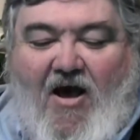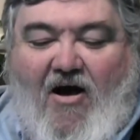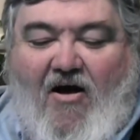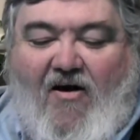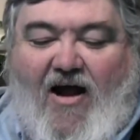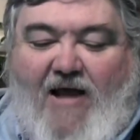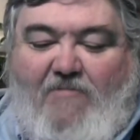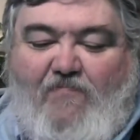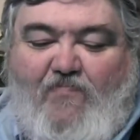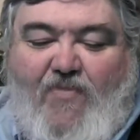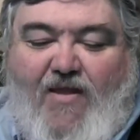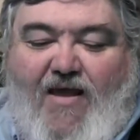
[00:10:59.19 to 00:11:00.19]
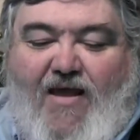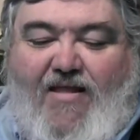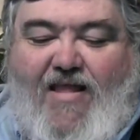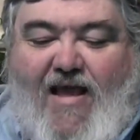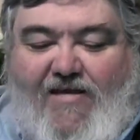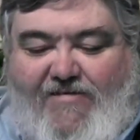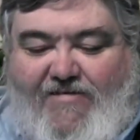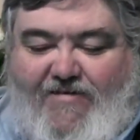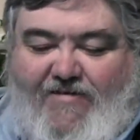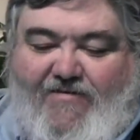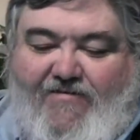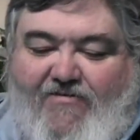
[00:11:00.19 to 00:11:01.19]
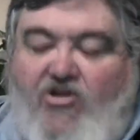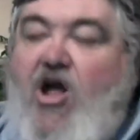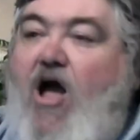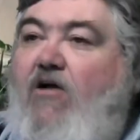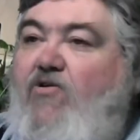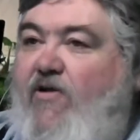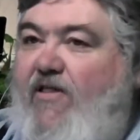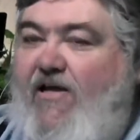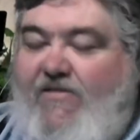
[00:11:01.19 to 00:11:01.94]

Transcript: All right. Next doctrine